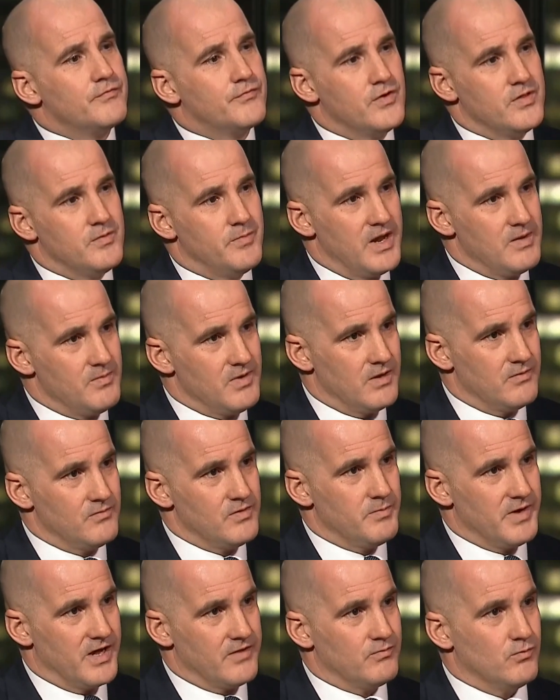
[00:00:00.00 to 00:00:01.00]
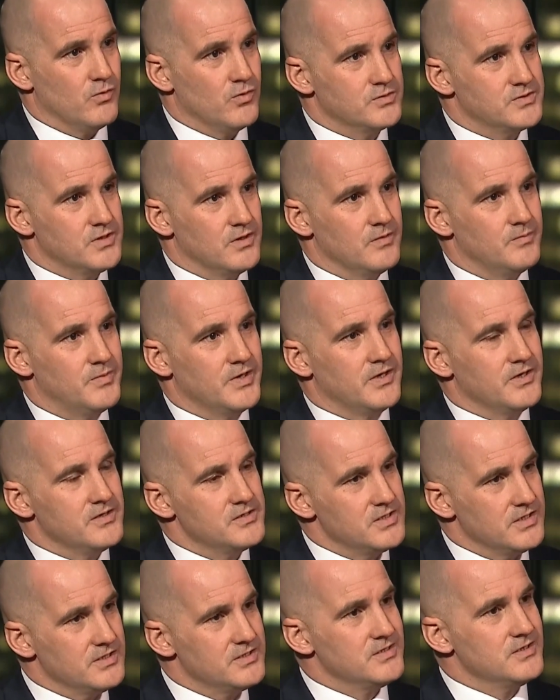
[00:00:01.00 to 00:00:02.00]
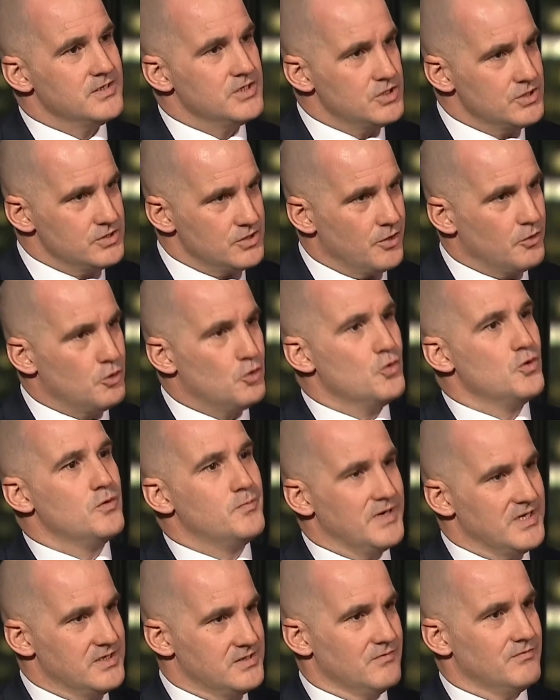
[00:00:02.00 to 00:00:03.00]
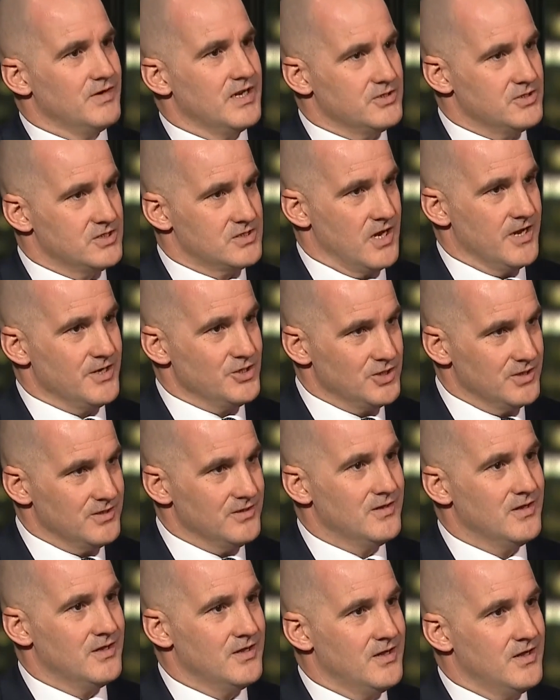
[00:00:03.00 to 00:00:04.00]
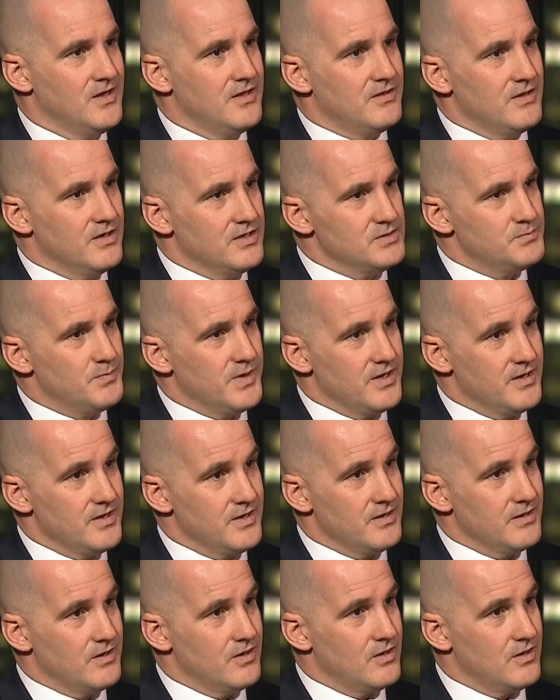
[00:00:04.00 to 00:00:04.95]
throw the baby out with the bathwater because this this is a good piece of legislation that is being